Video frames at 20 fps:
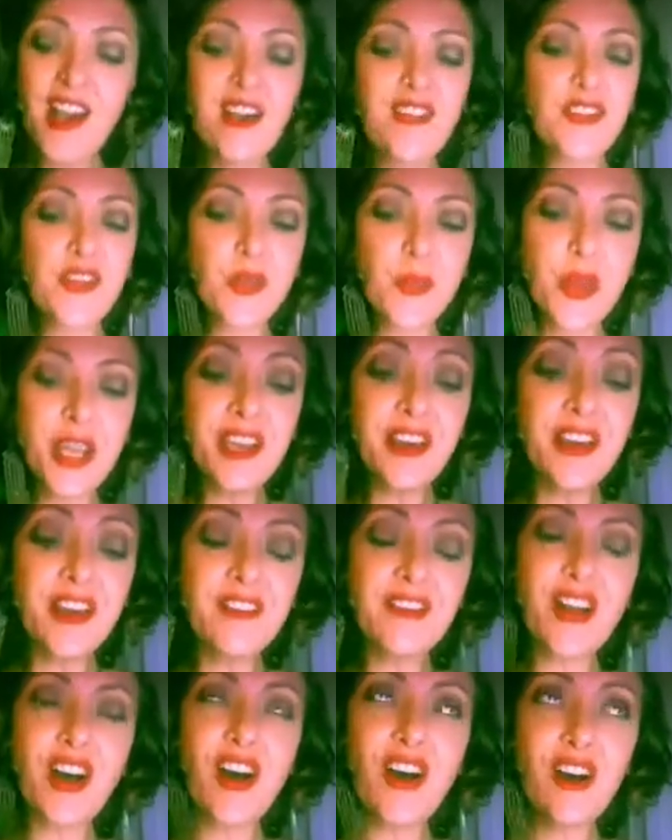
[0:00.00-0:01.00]
for the week
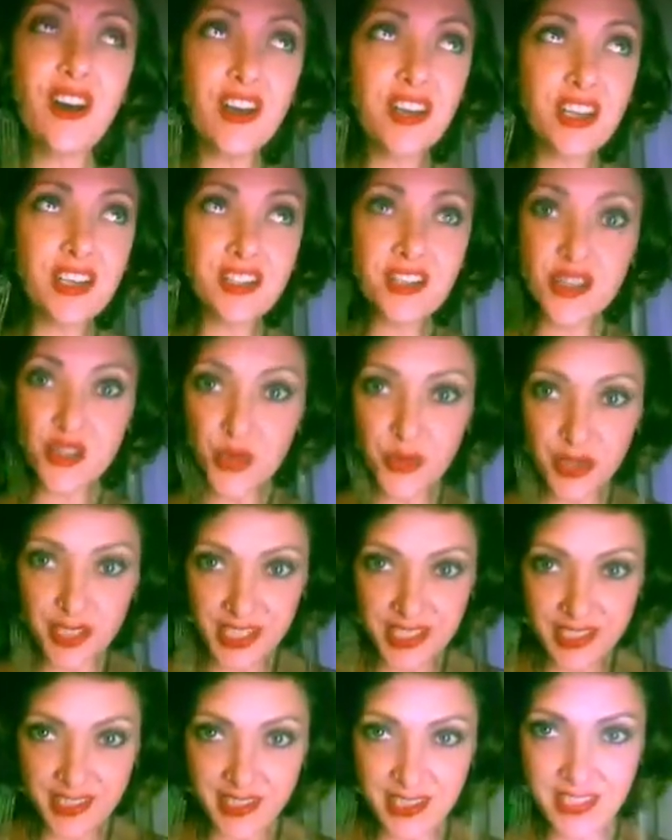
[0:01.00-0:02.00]
of August
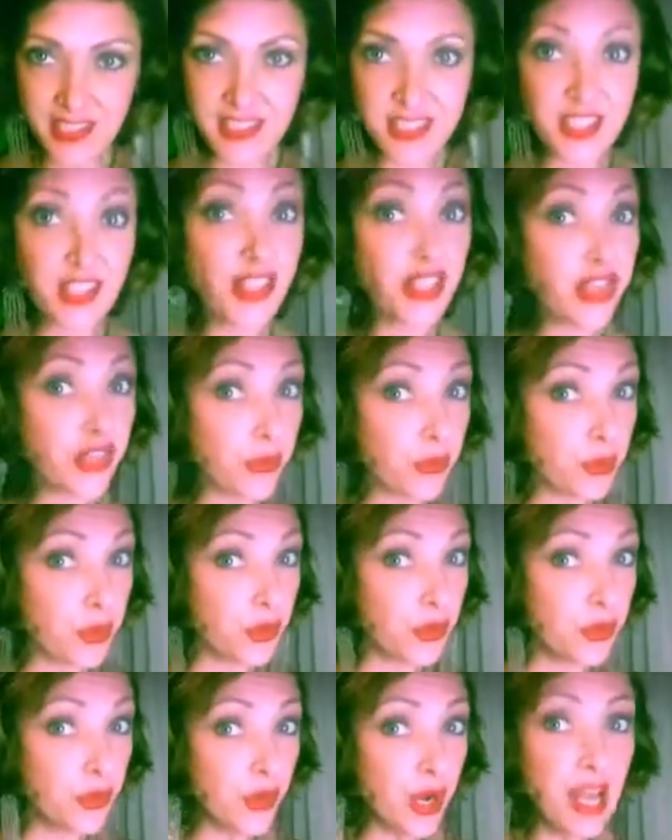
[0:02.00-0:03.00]
26th
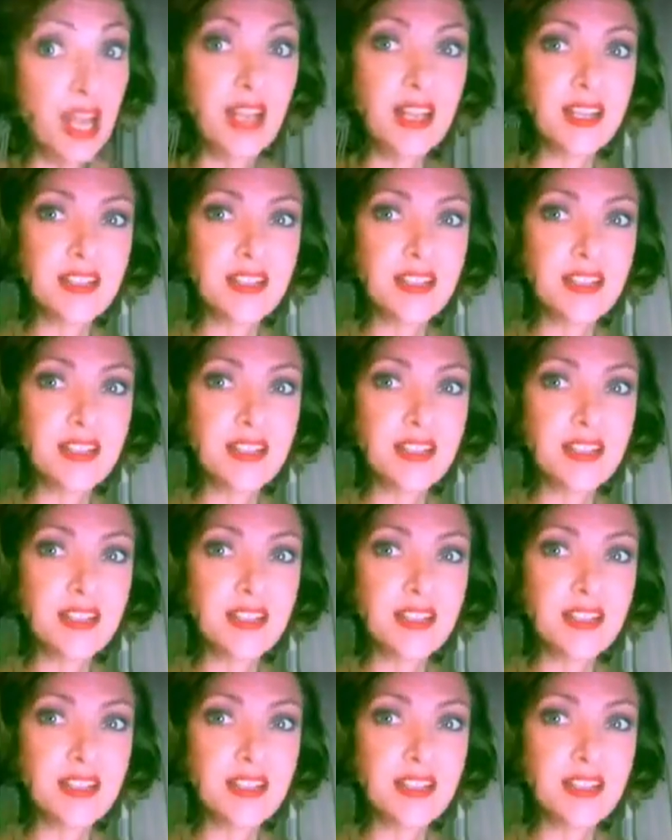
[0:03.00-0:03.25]
through